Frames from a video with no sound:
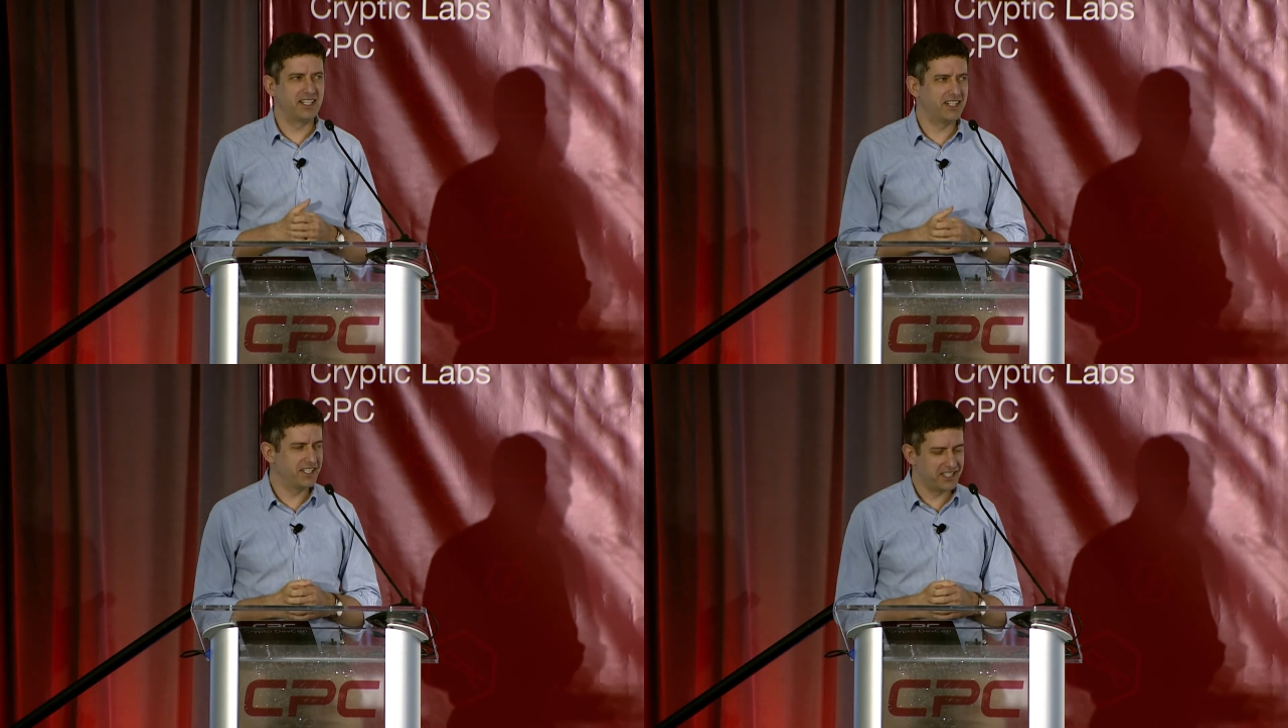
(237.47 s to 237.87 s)

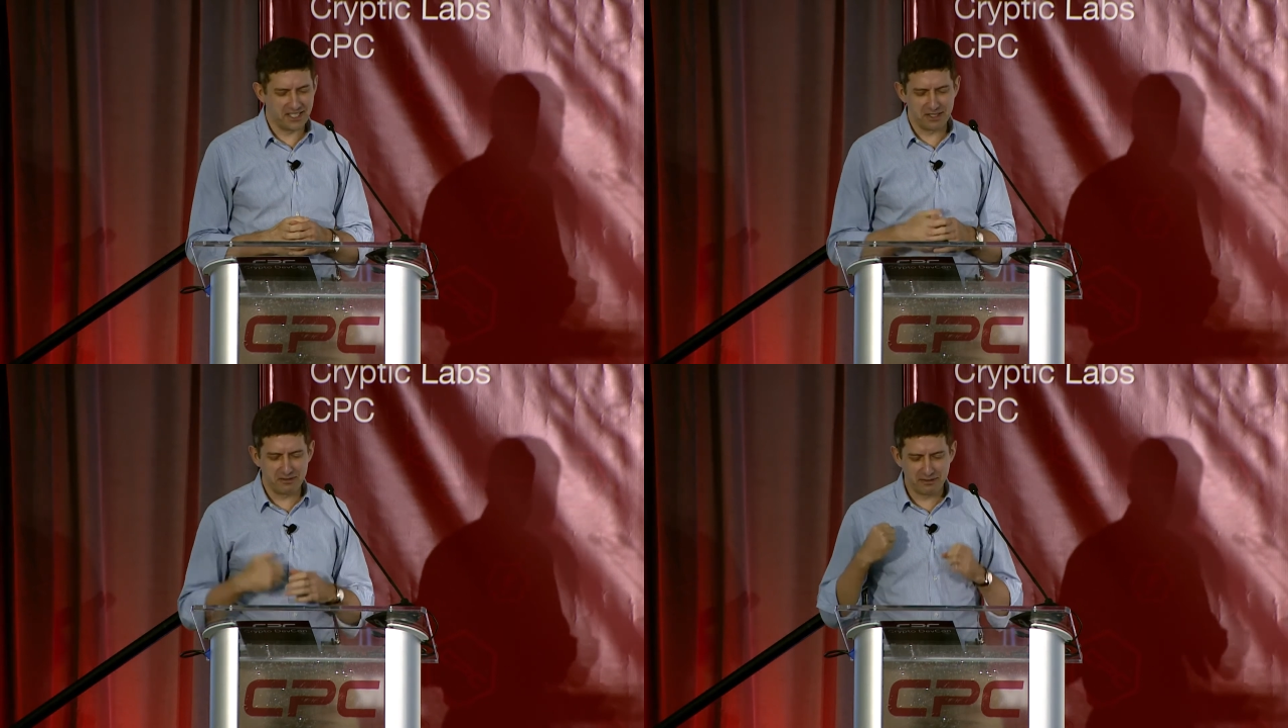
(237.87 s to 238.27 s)

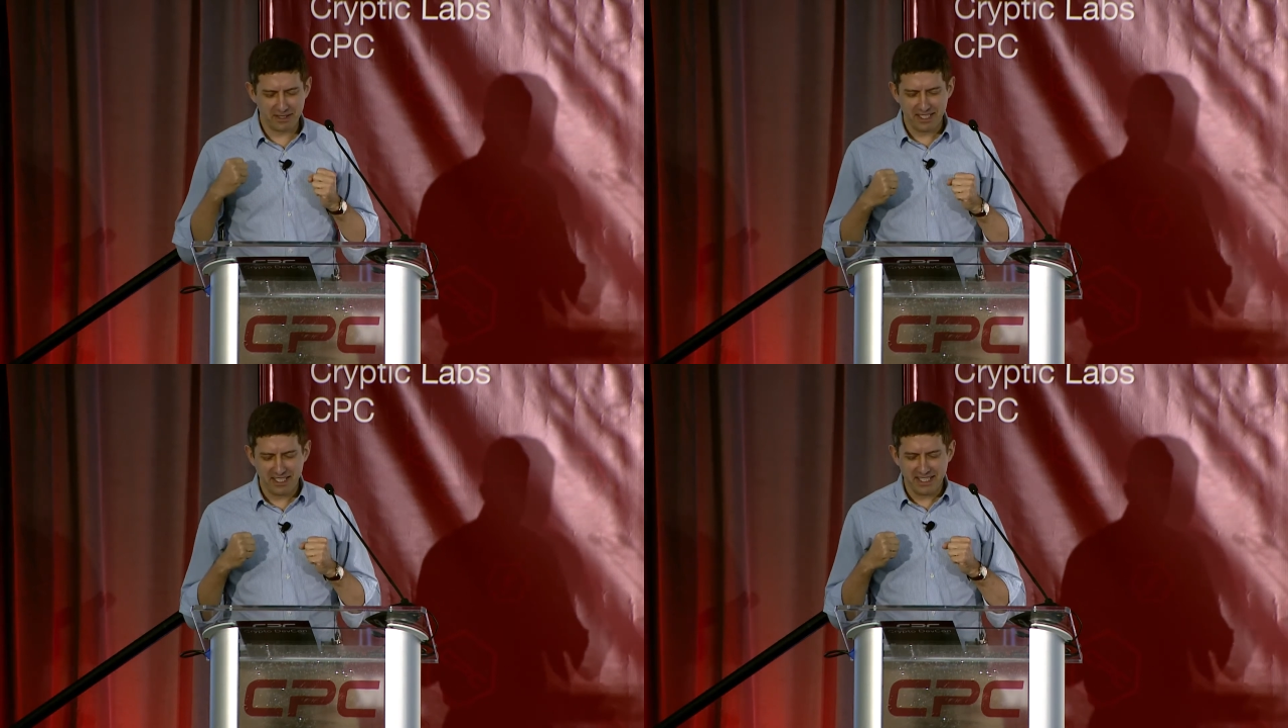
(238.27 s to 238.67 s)
of
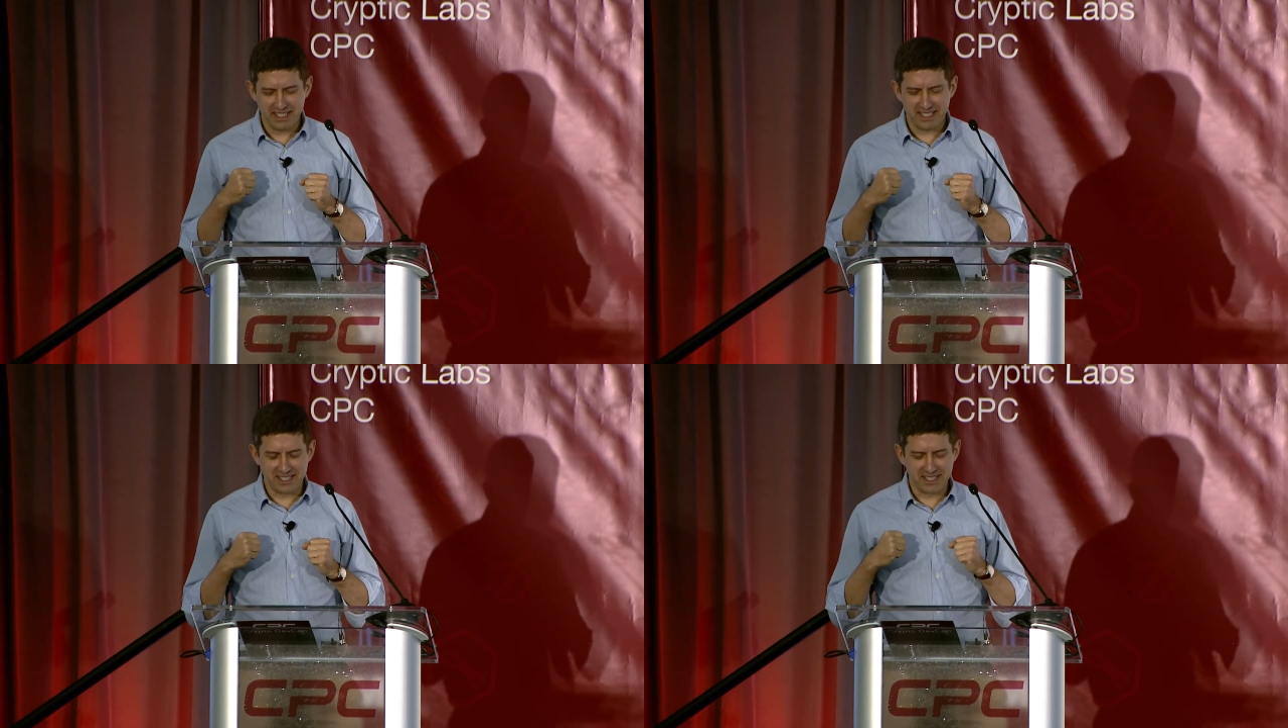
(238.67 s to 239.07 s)

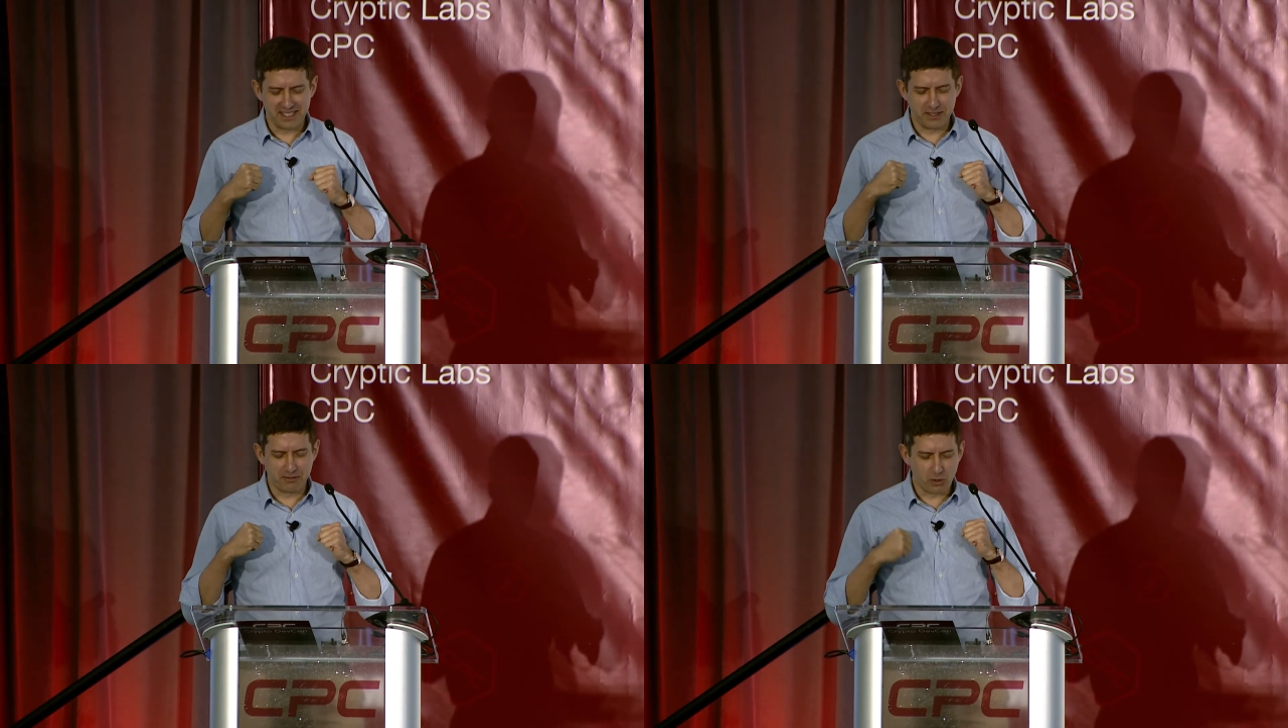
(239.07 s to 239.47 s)

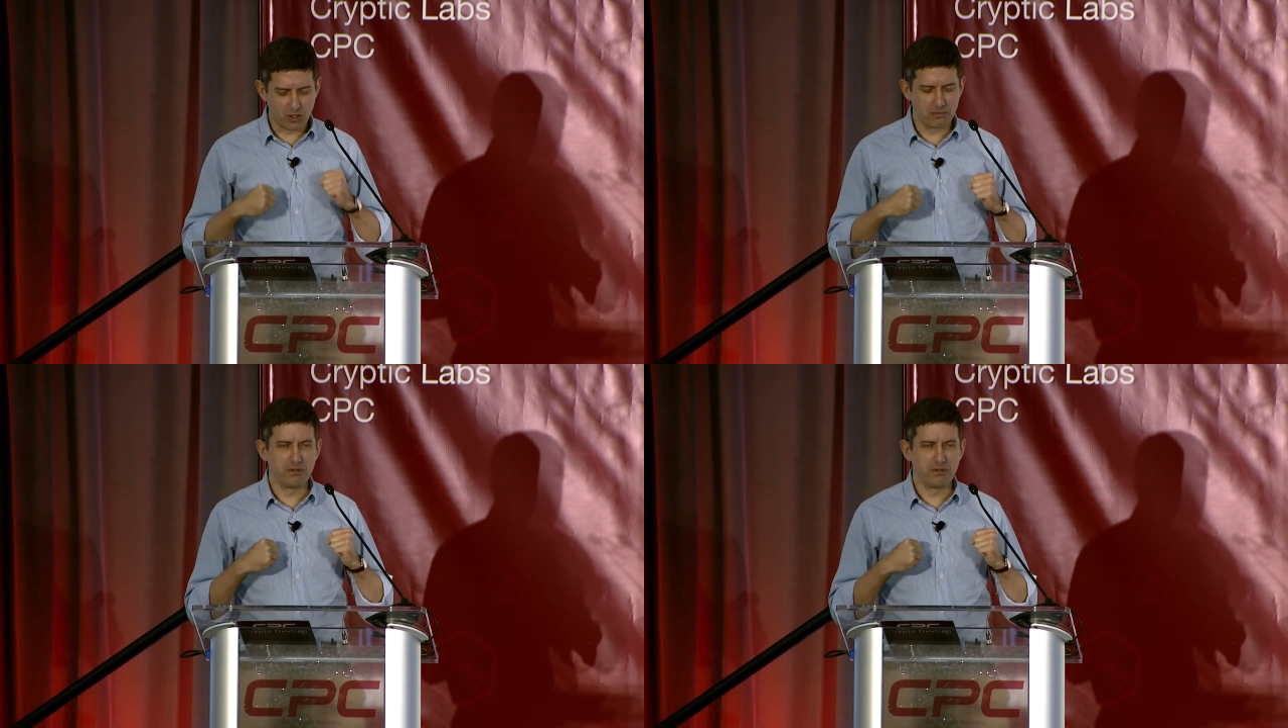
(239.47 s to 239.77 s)
horrible